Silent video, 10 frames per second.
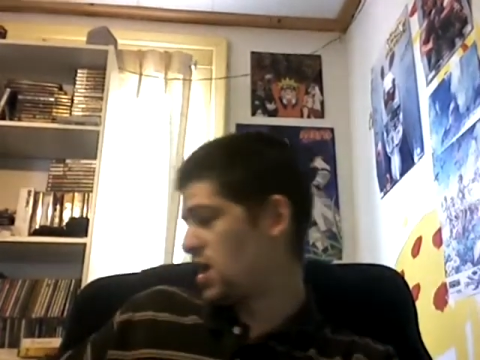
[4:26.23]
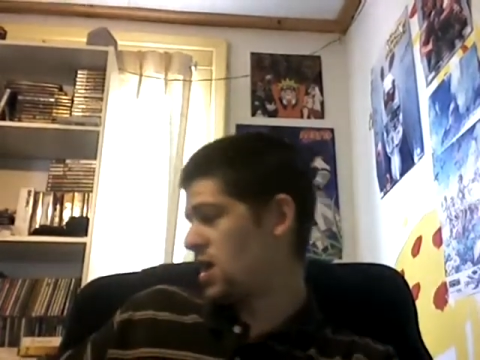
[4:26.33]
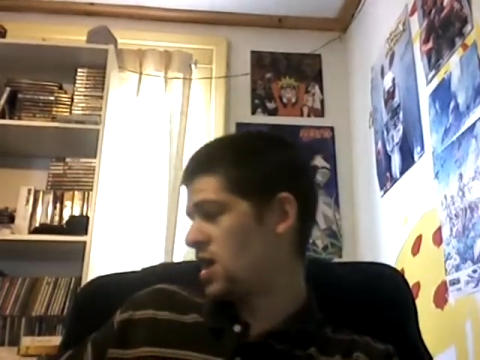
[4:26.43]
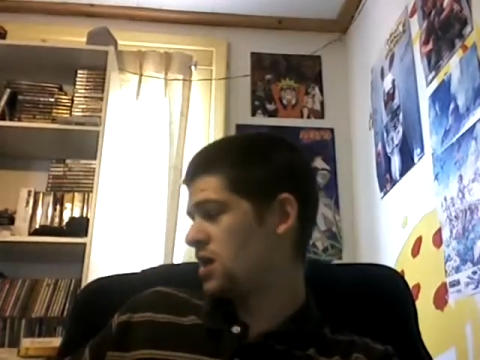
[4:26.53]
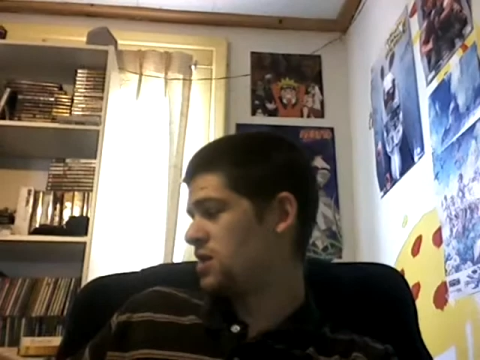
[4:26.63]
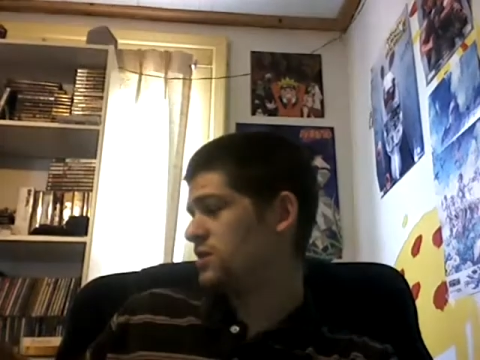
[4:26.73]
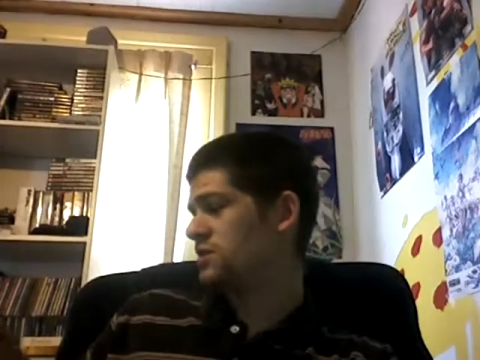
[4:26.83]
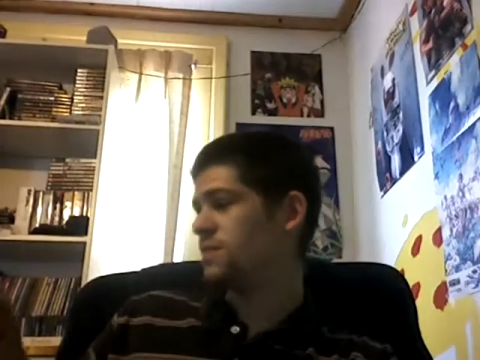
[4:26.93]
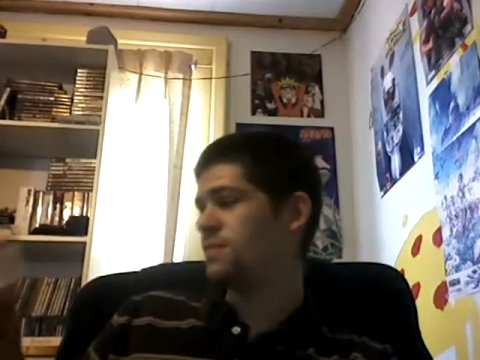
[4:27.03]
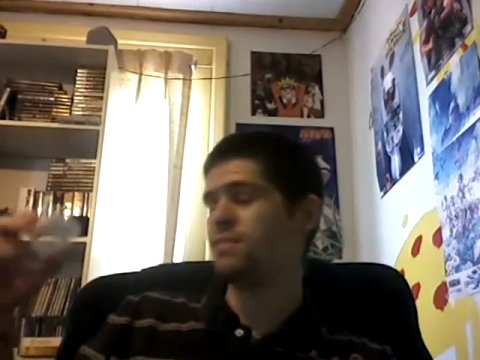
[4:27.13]
And
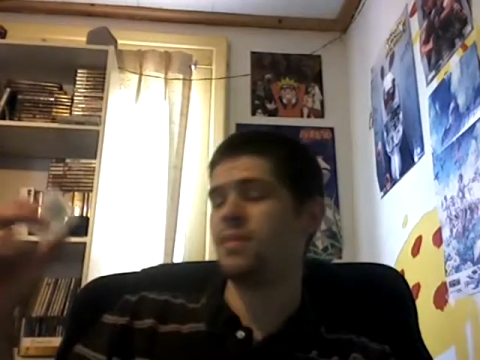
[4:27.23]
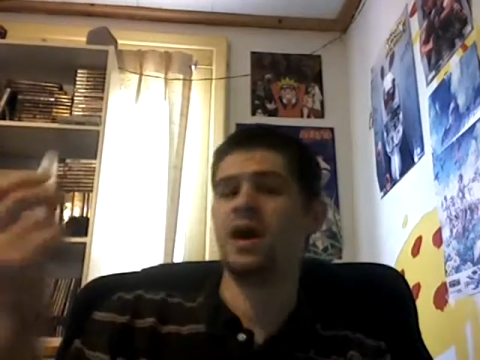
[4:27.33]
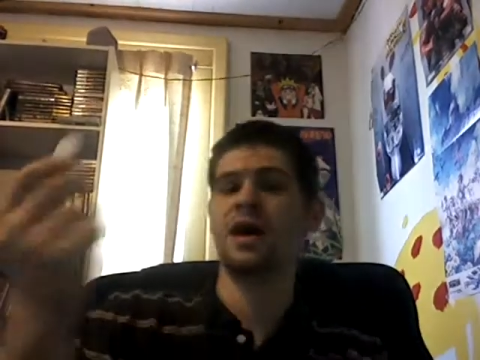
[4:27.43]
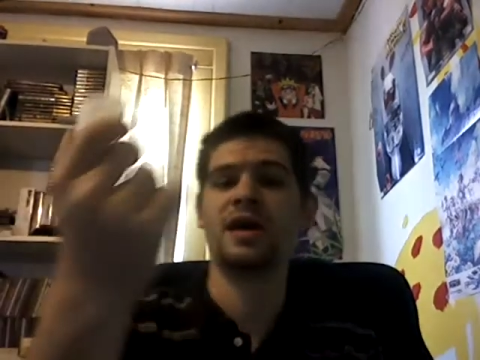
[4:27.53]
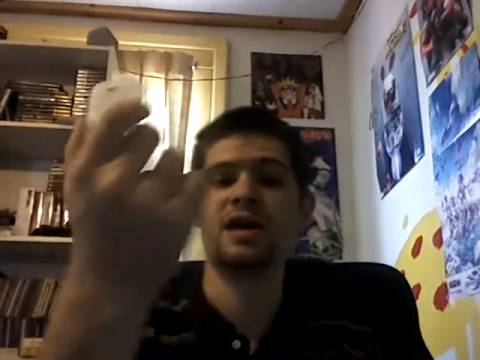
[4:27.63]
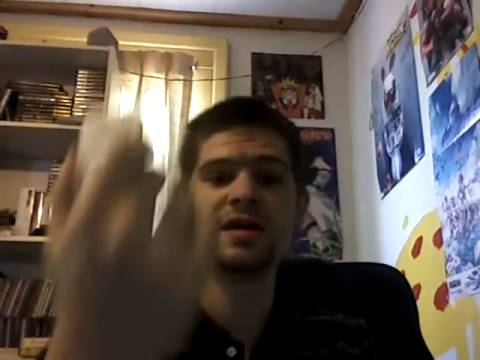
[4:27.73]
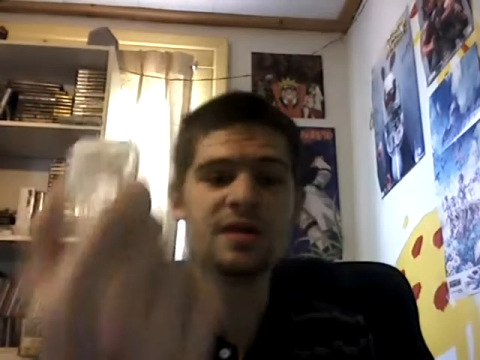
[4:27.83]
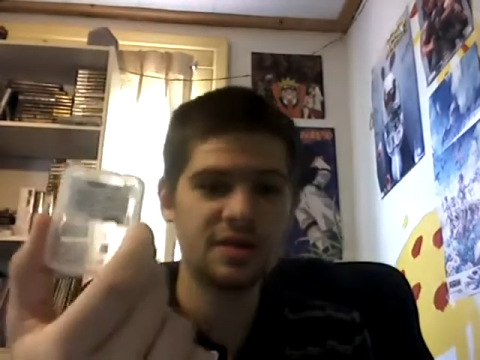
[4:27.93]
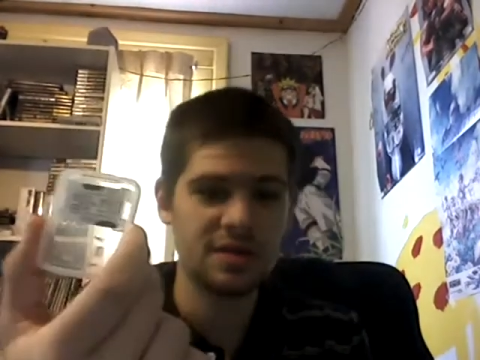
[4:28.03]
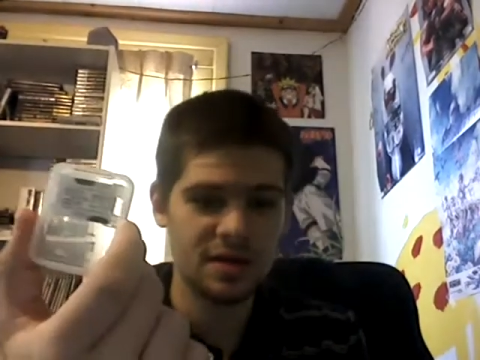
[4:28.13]
my
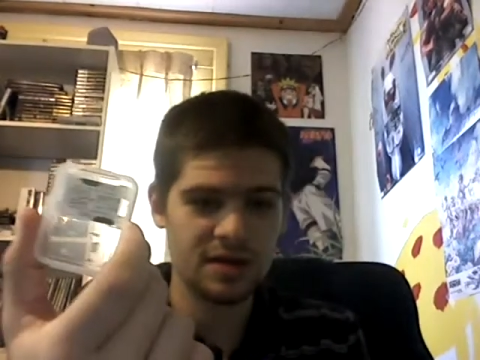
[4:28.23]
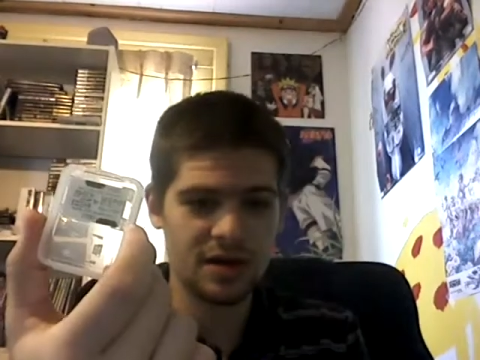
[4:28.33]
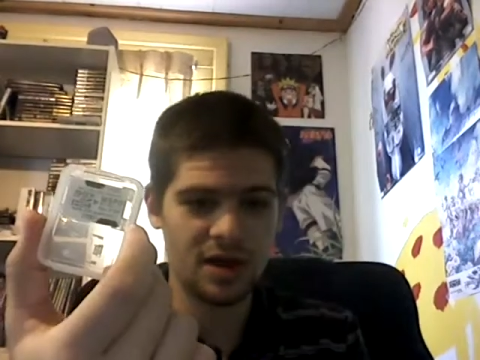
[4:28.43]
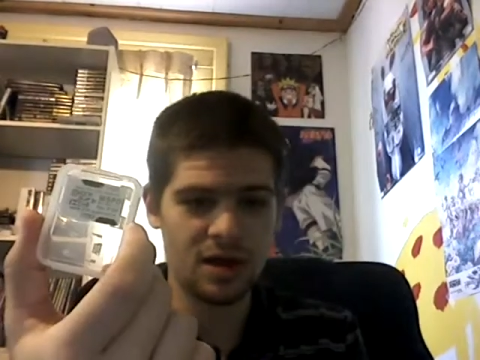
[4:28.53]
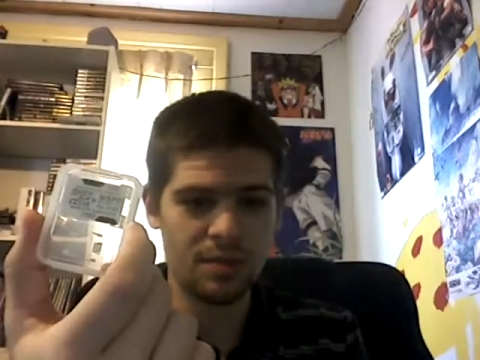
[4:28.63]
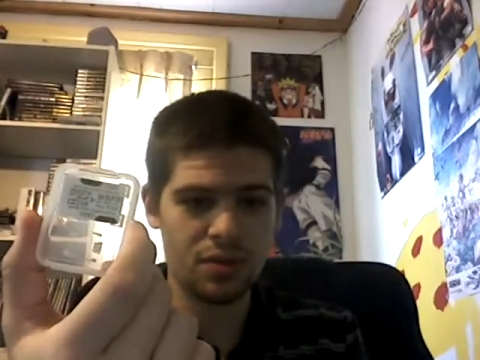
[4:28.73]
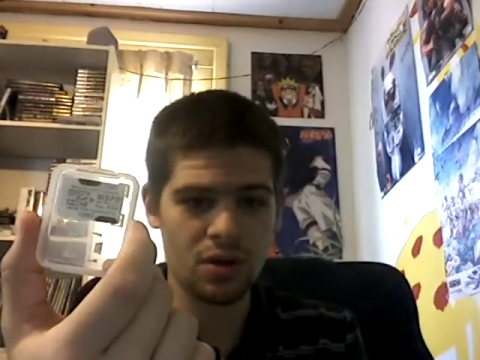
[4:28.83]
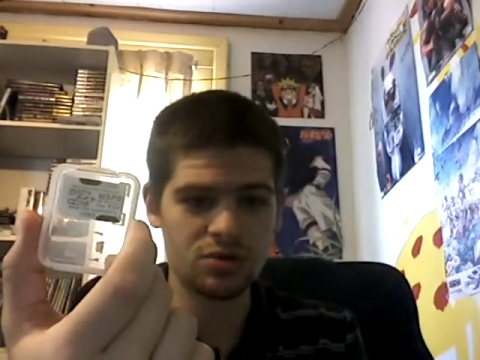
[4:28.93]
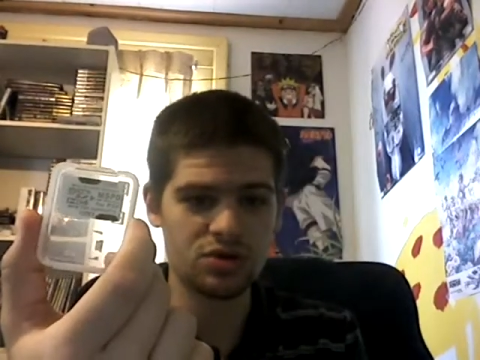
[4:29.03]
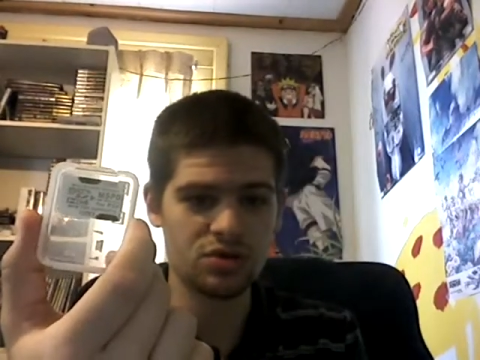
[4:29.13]

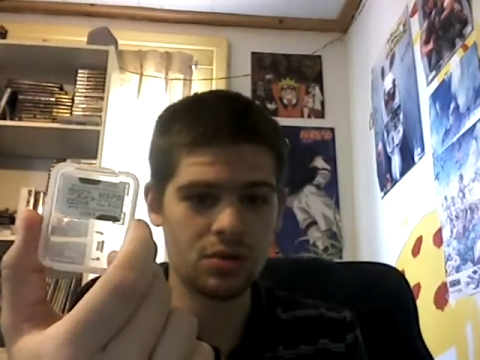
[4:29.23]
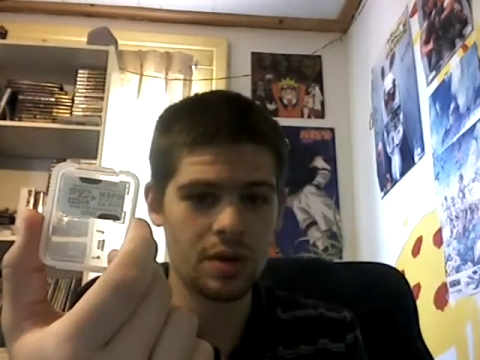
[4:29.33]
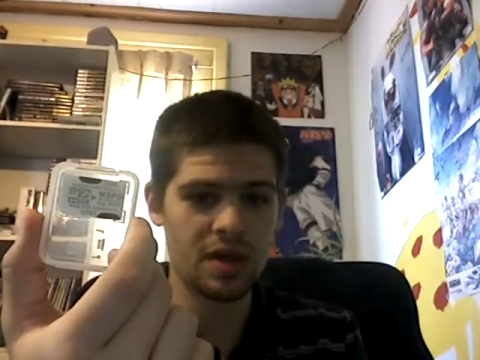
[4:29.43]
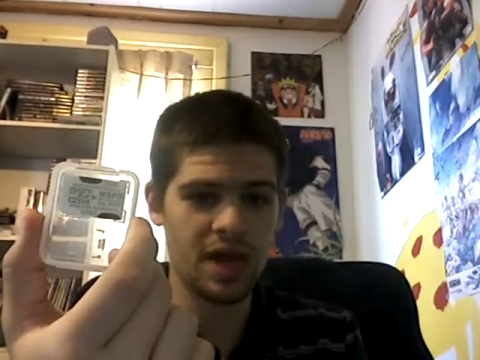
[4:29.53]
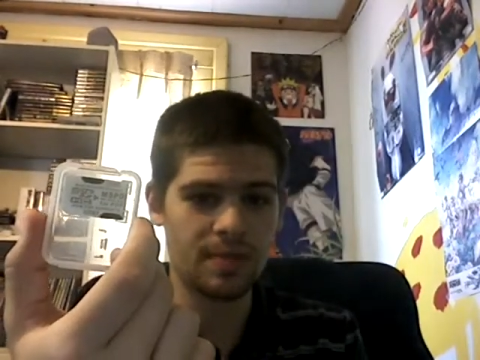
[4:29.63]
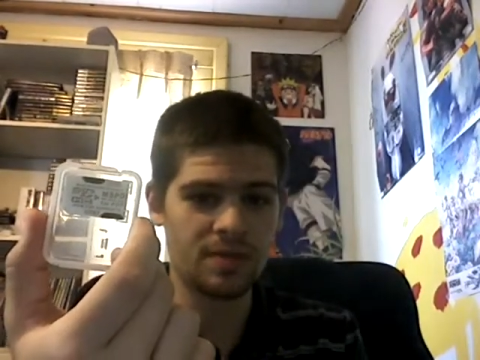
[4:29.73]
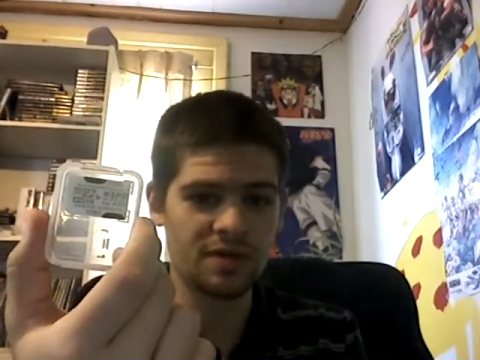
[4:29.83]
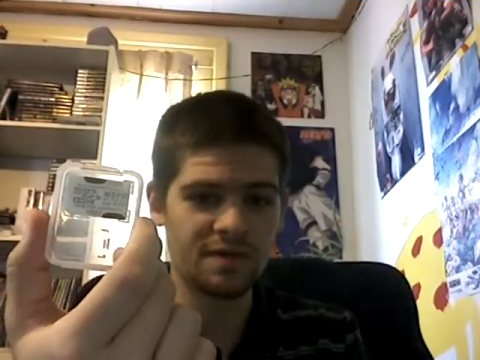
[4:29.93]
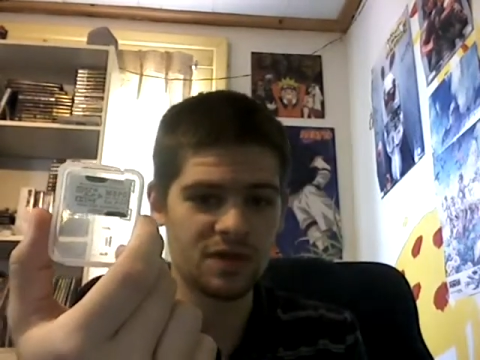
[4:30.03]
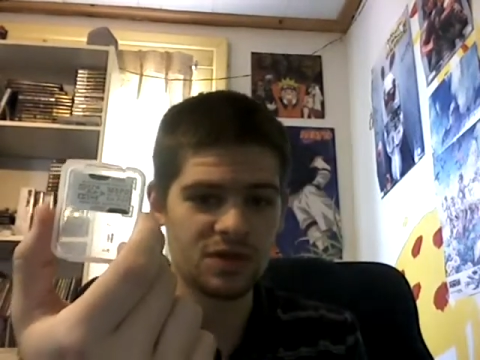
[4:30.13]
Pro Duo
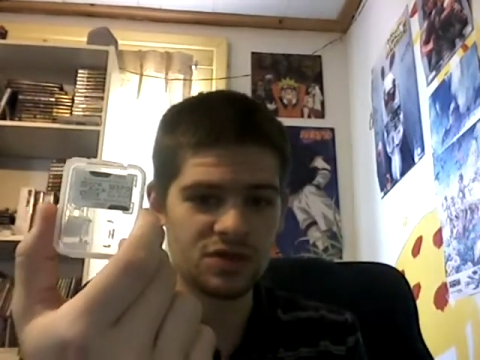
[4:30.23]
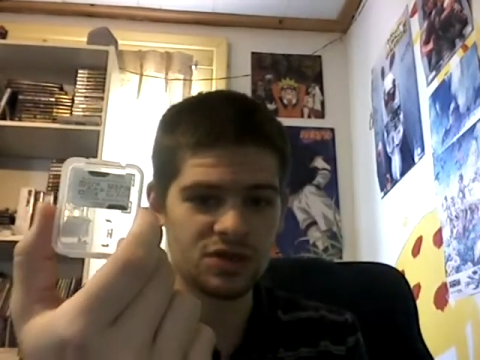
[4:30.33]
adapter for